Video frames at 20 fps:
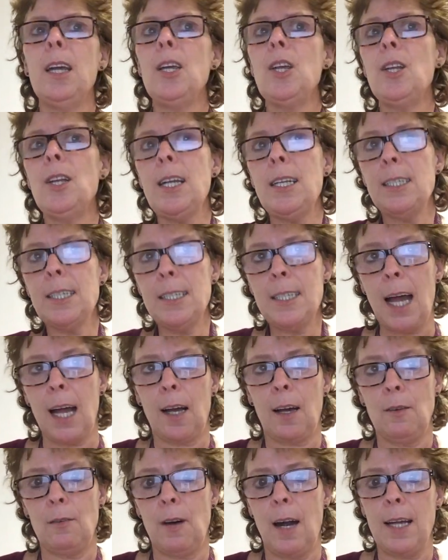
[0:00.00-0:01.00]
You need to
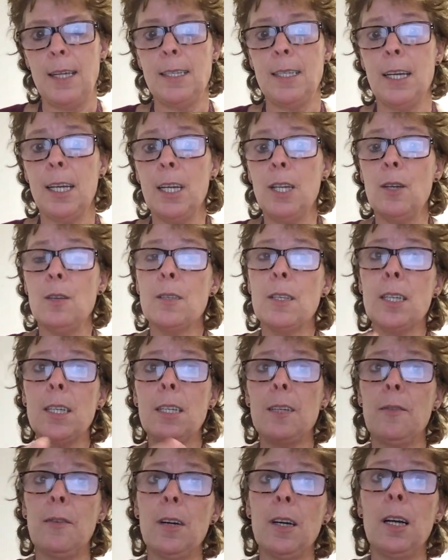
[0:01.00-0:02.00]
decorate it using
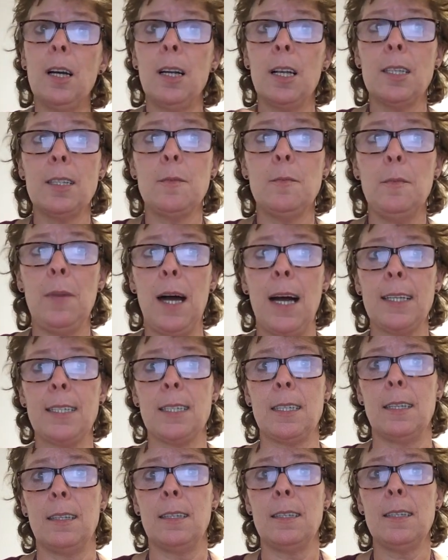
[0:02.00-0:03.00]
different colours and
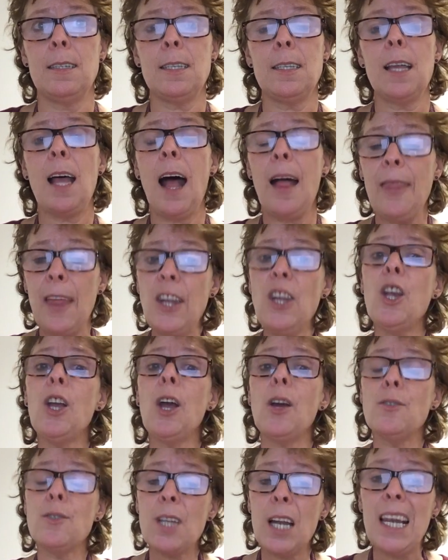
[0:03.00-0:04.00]
patterns, and then you're
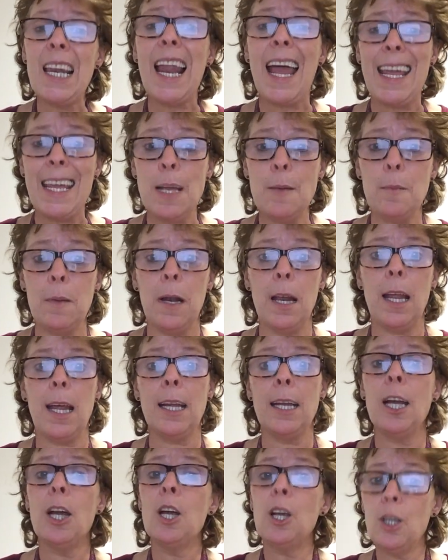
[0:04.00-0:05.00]
going to label
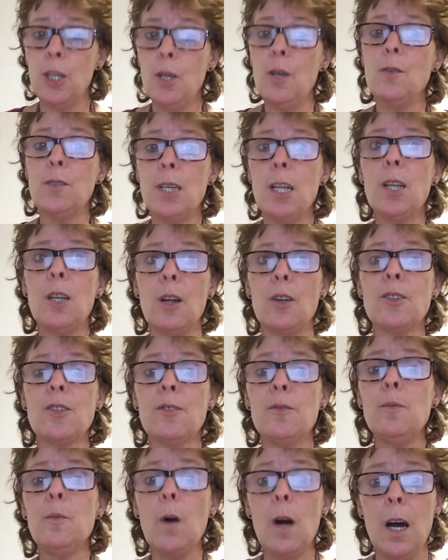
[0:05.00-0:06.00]
it using
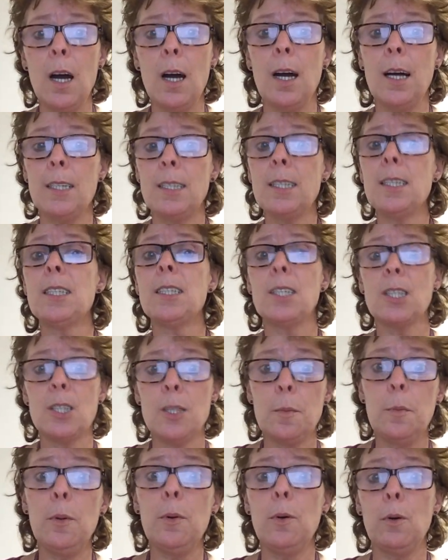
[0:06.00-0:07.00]
lots of words to
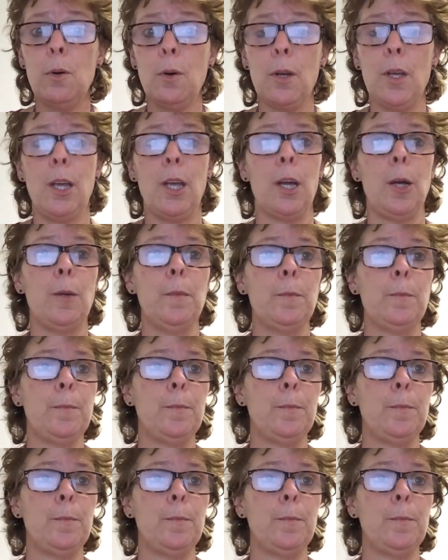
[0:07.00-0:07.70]
support you.